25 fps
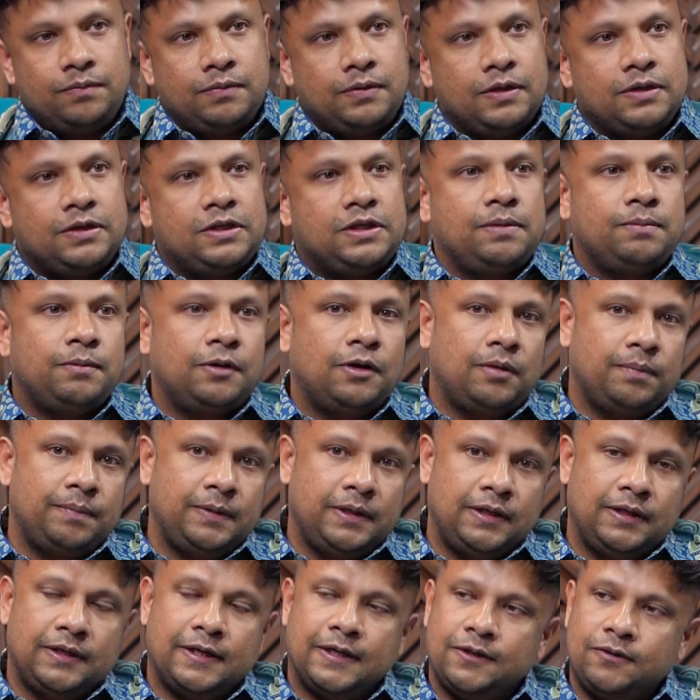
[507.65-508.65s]
For
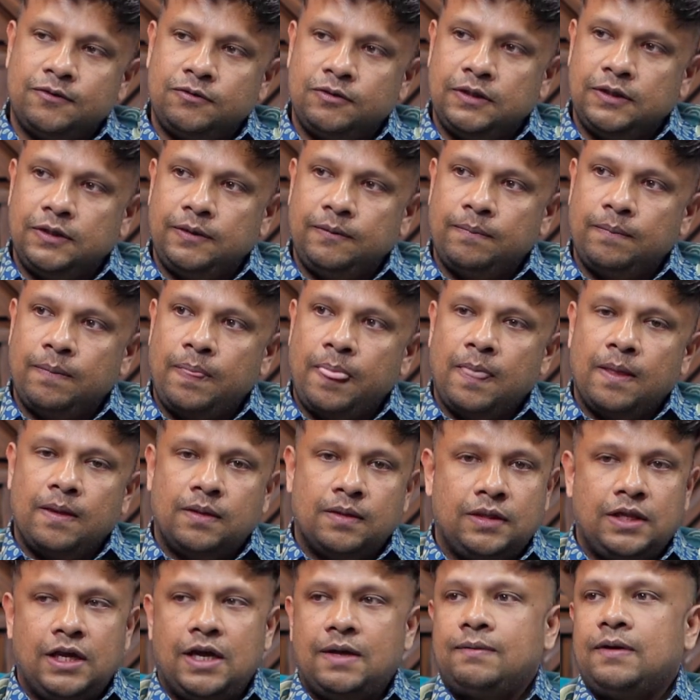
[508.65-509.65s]
developing country,
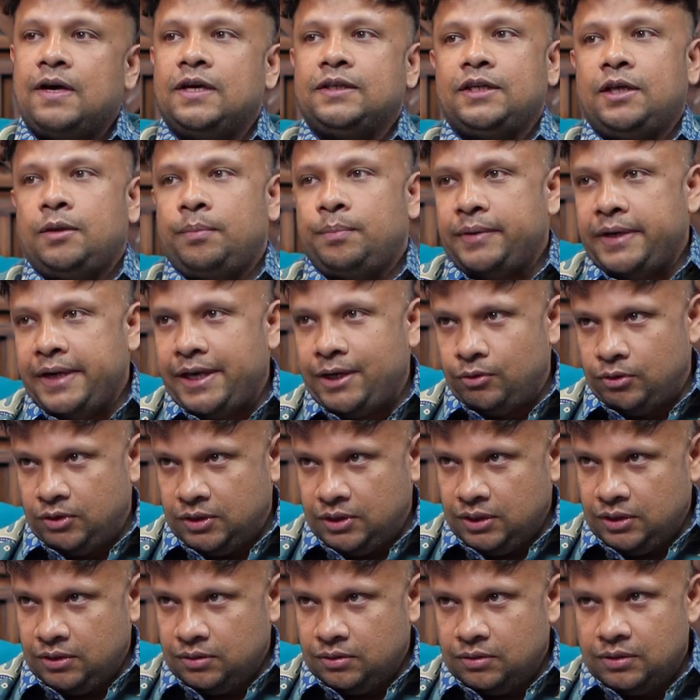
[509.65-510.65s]
they have other
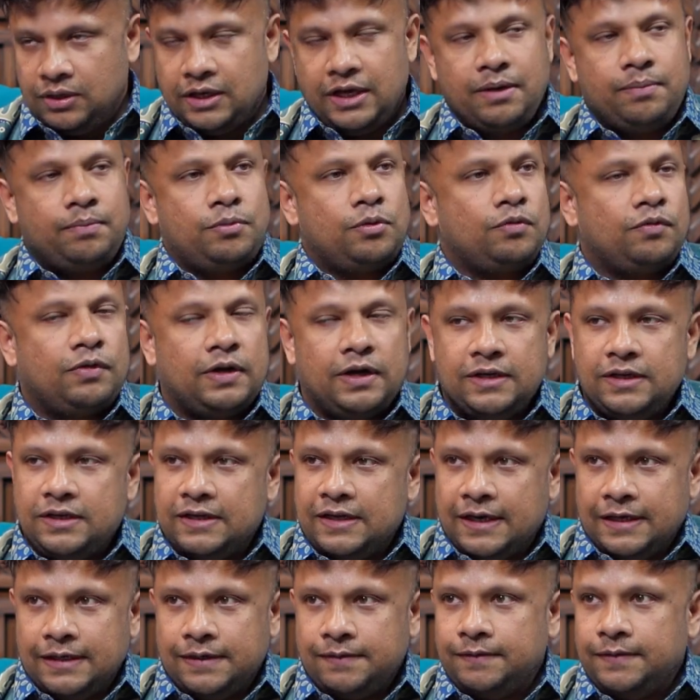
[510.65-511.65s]
priority like
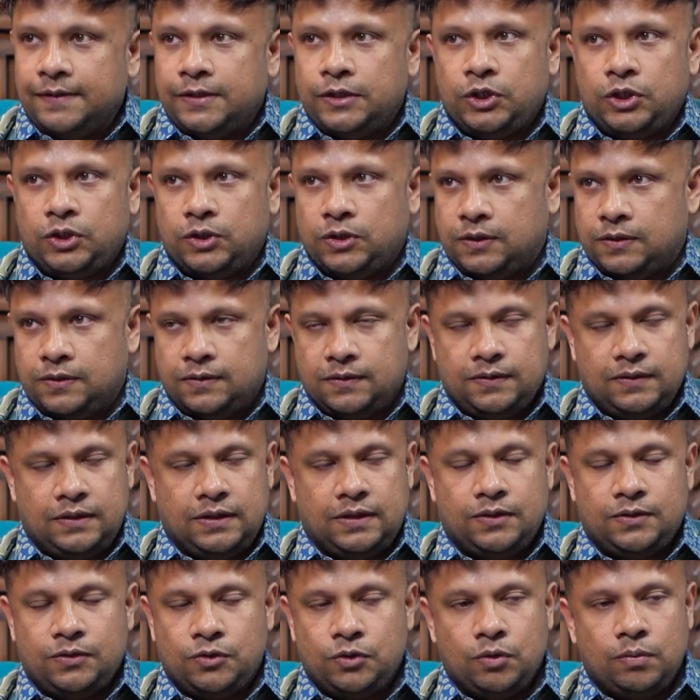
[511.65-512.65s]
poverty alleviation and
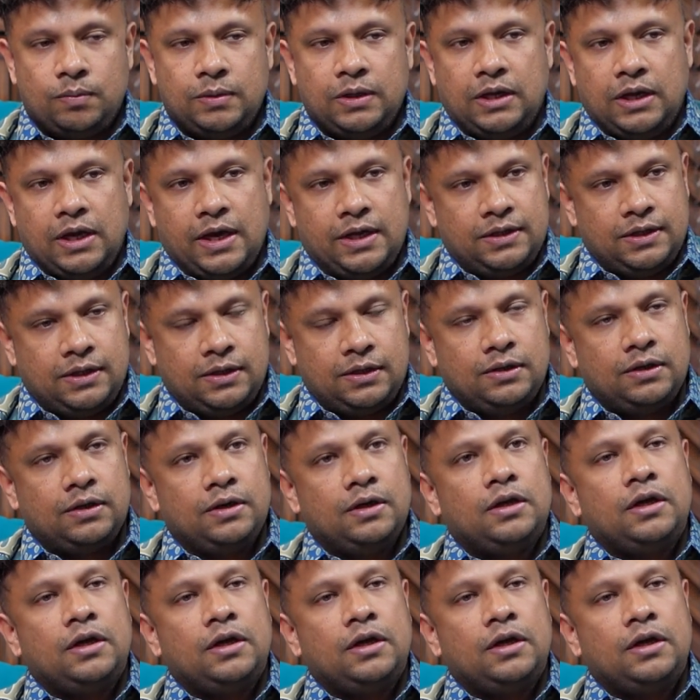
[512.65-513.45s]
so many other